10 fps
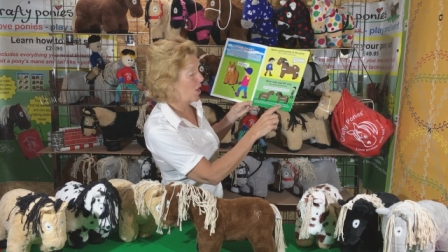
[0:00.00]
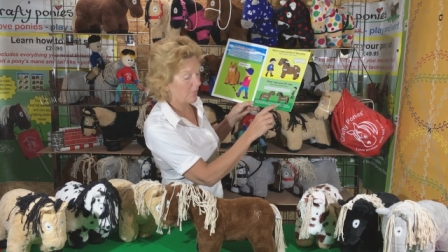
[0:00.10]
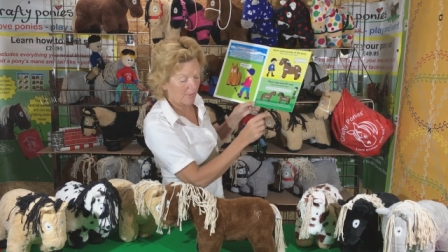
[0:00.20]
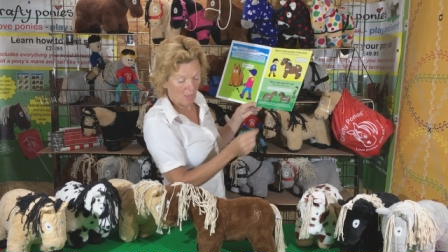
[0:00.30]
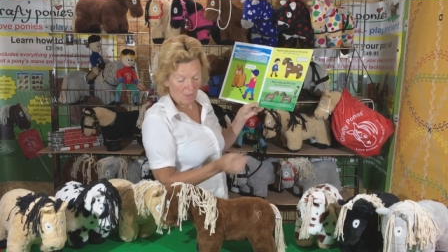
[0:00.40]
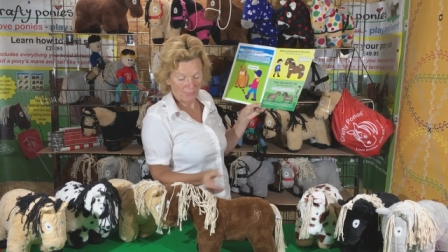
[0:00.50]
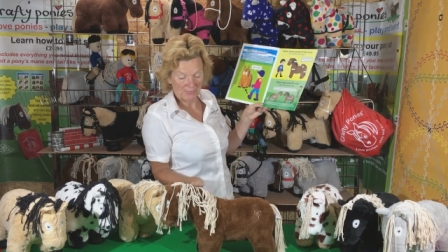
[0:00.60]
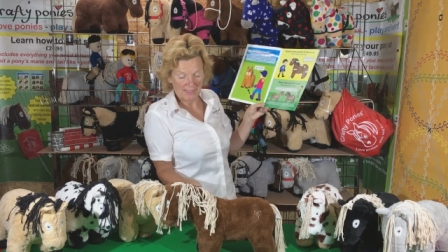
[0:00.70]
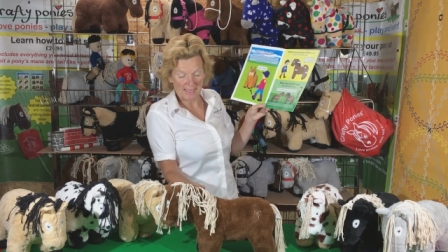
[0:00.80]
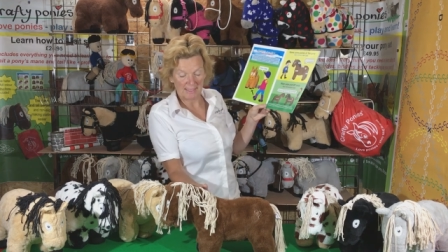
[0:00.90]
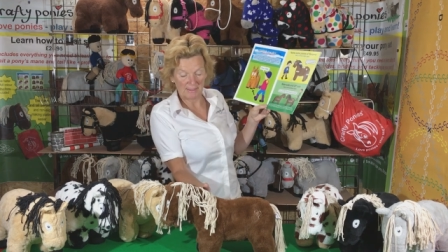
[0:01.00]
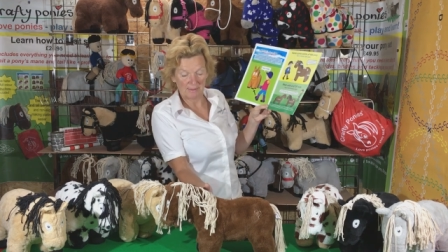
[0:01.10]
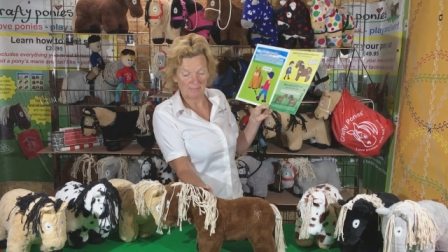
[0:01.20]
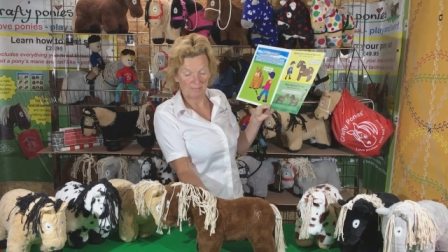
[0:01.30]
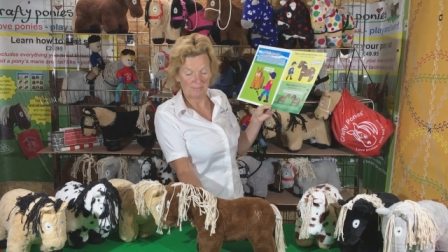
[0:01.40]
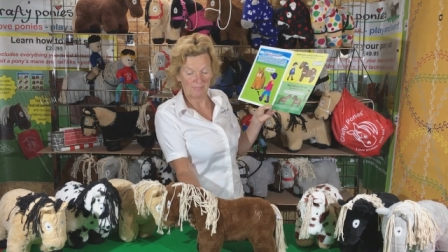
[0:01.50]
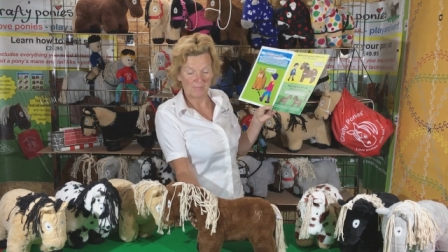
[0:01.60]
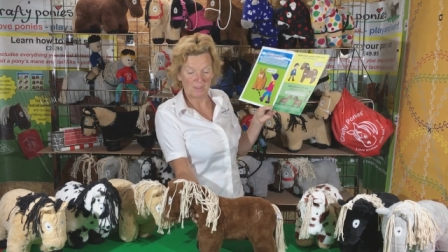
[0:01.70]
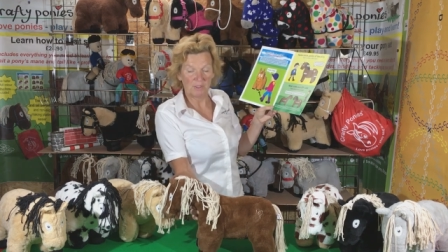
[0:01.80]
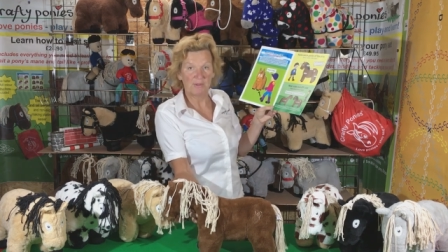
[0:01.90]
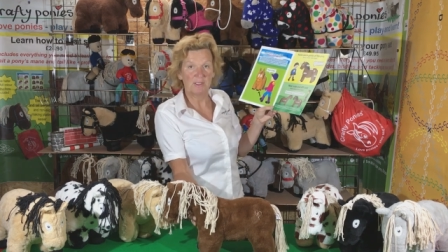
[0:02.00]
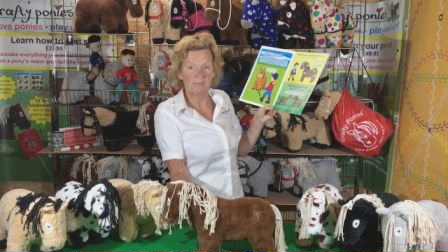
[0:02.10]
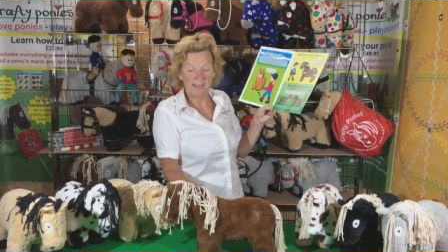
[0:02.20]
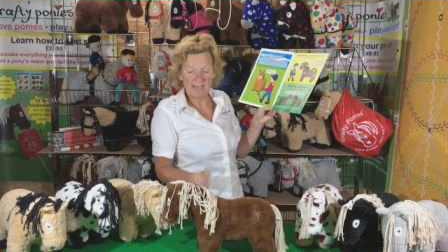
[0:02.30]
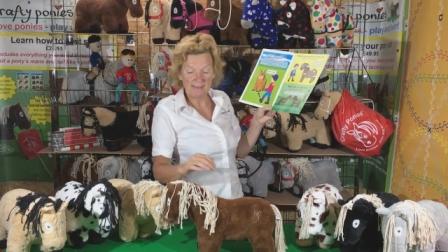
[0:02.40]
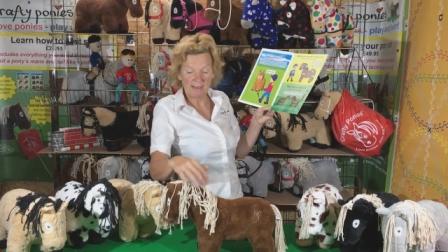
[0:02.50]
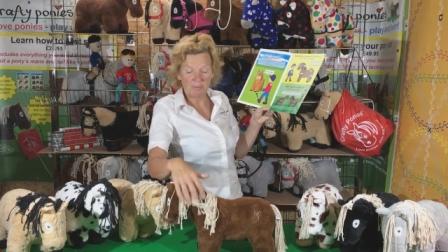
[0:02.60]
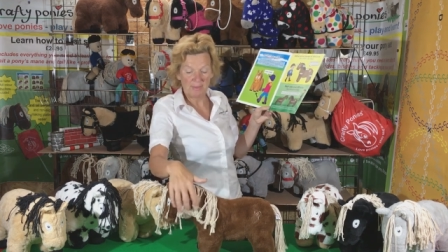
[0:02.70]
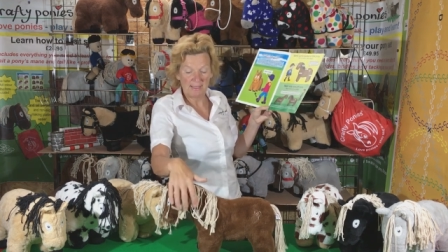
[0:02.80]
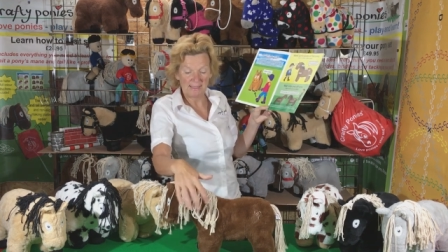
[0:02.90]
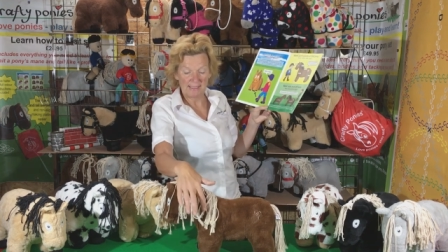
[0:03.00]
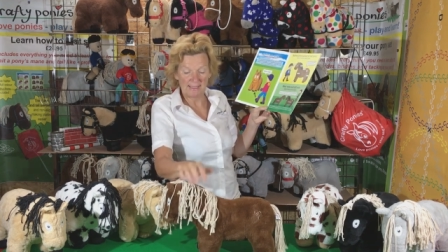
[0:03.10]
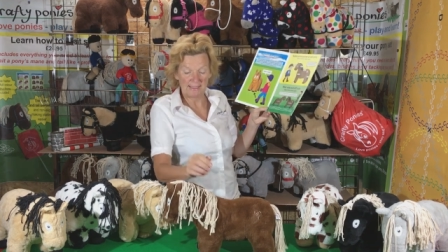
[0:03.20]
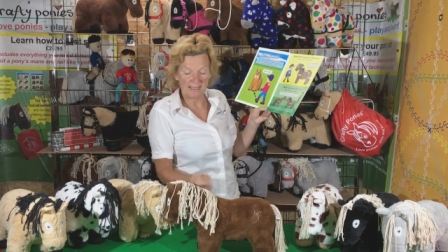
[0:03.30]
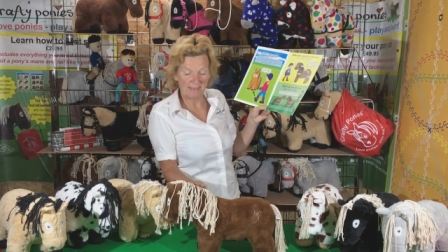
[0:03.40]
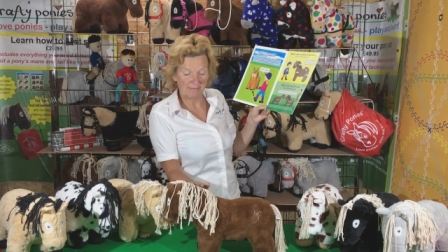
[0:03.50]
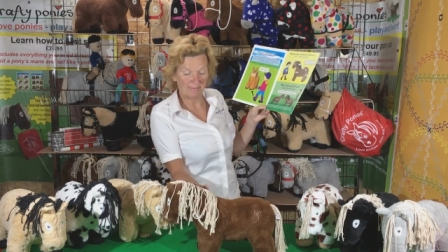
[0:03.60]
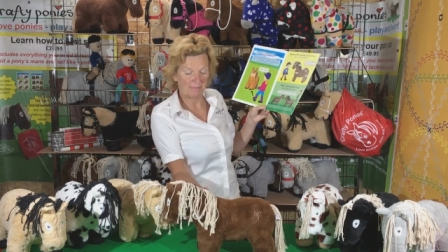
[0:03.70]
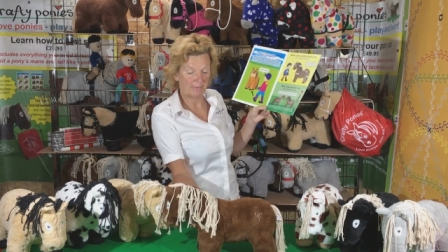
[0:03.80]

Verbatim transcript: on the off side. So in Spain that would be a stallion.